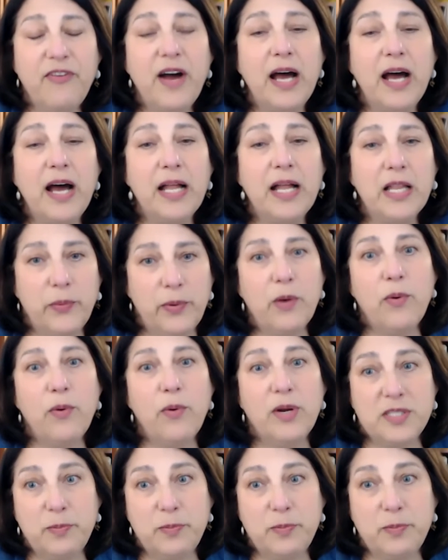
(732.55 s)
following
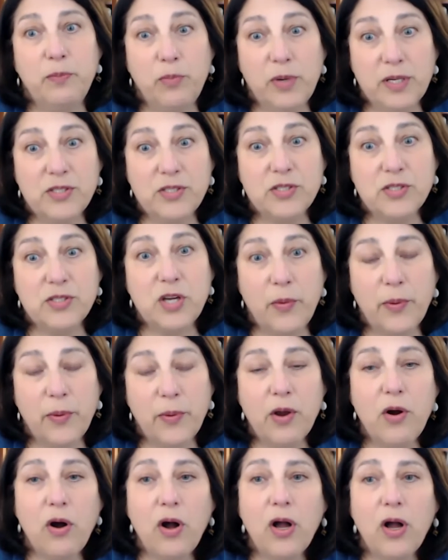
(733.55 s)
what's
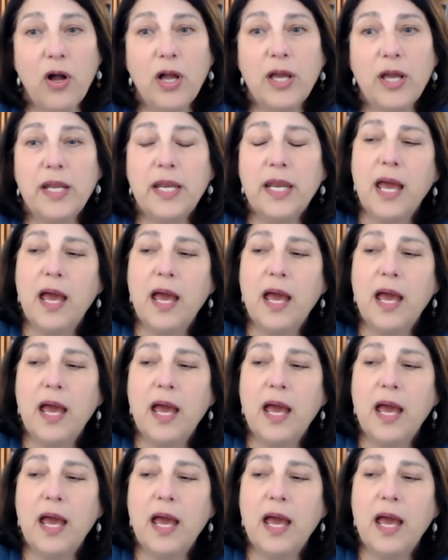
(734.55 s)
going on.